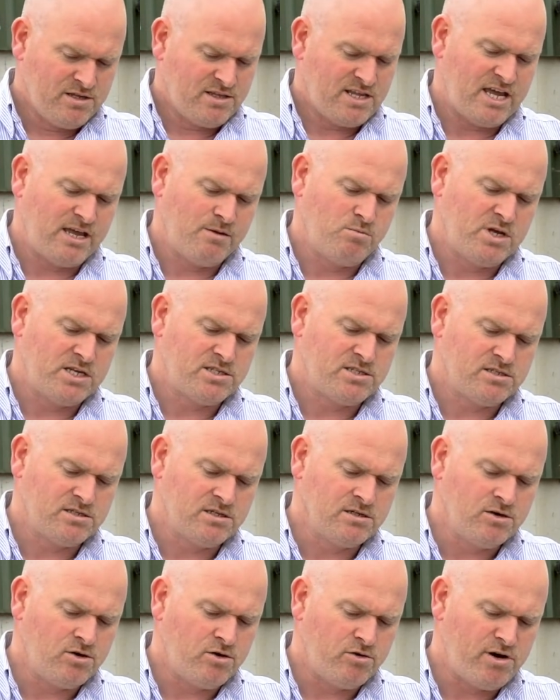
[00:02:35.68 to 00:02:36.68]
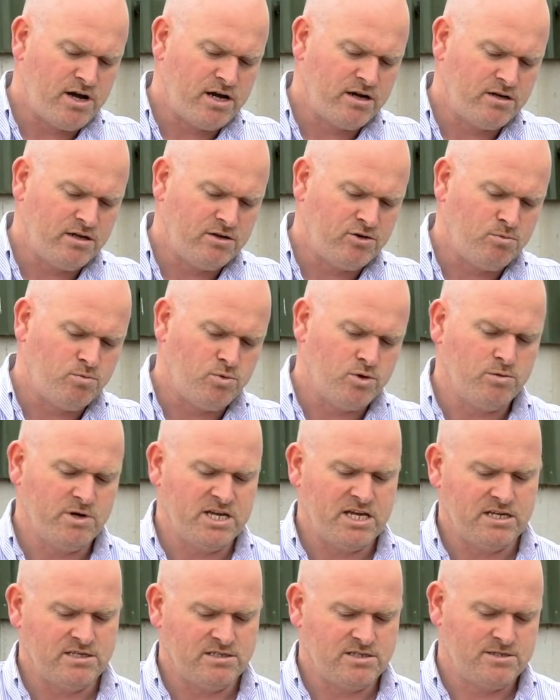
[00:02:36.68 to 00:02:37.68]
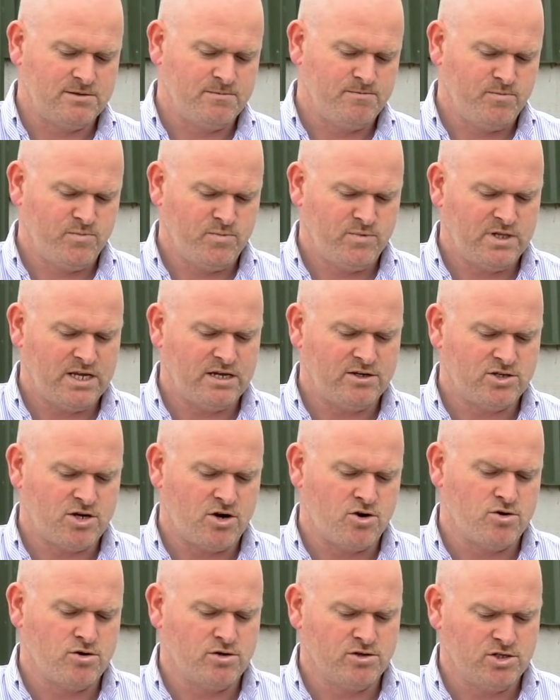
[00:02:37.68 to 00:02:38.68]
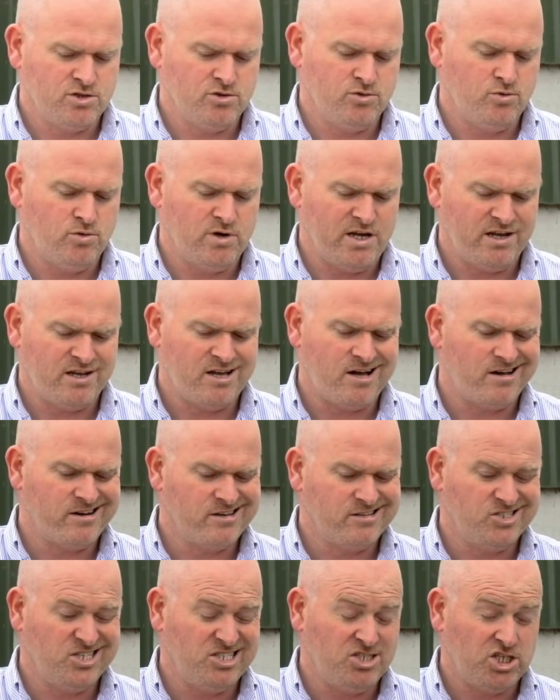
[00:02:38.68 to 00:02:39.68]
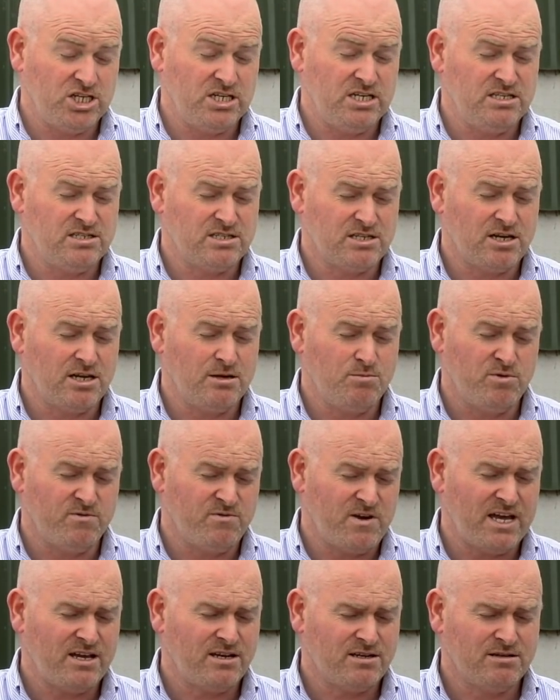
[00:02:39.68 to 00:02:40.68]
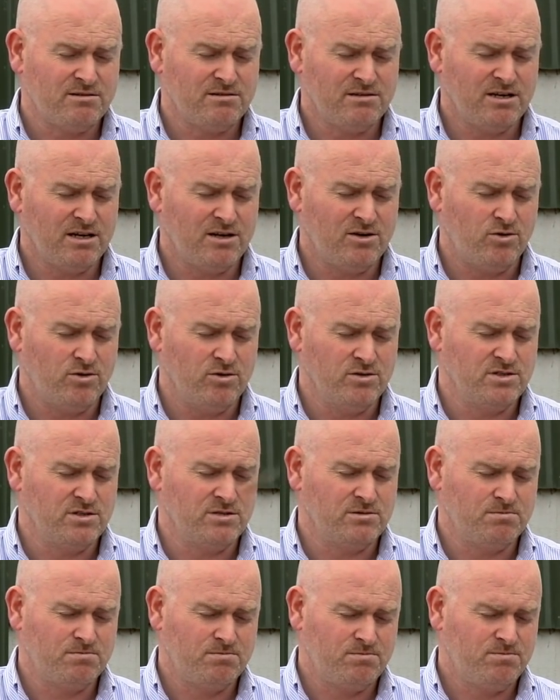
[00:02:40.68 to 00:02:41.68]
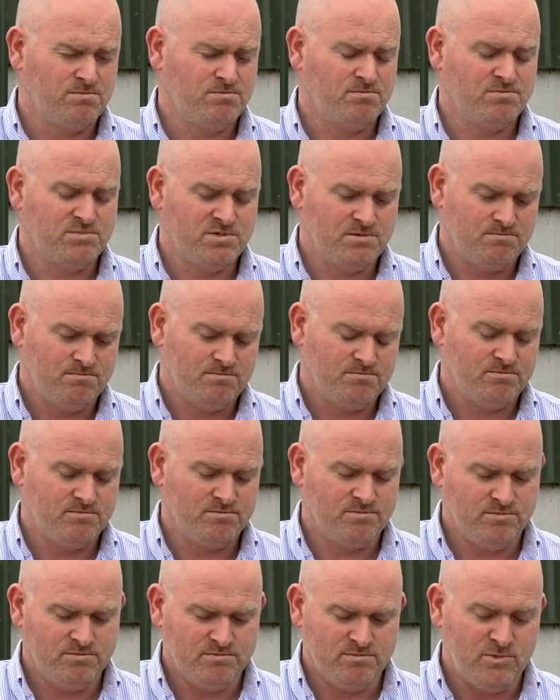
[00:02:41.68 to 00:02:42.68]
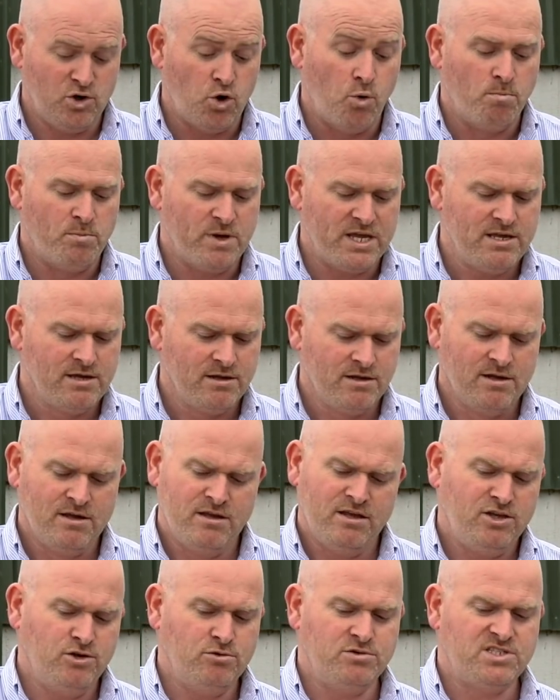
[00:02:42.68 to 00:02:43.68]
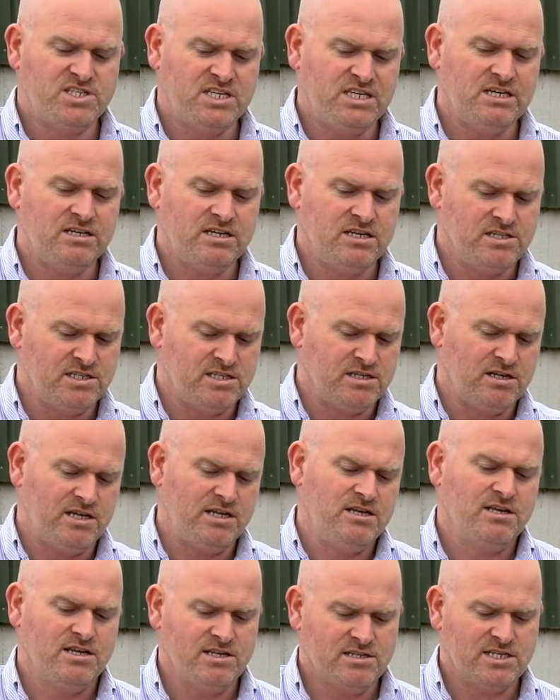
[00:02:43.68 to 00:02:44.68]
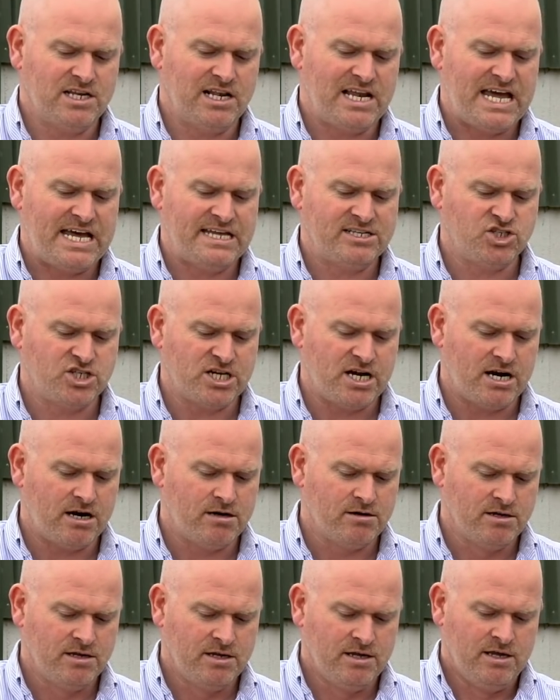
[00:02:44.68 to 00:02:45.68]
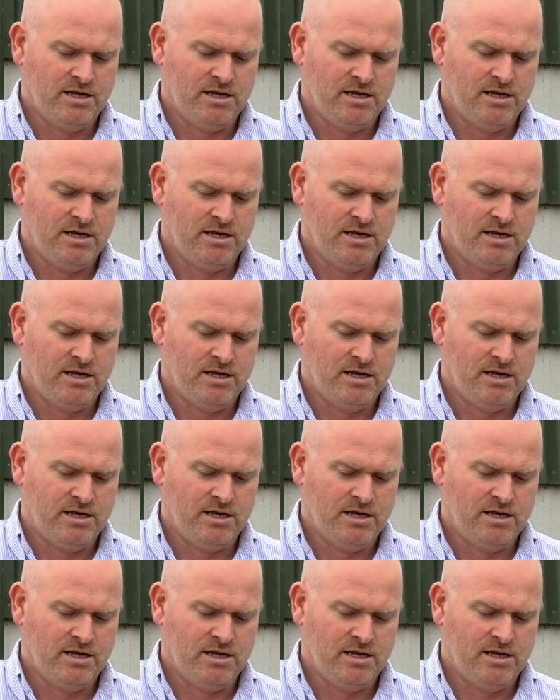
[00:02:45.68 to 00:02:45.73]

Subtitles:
Tank mixes can go wrong in a number of ways. They turn to a cottagey cheese type effect. It goes lumpy. You see it instantly. It's a glass jar.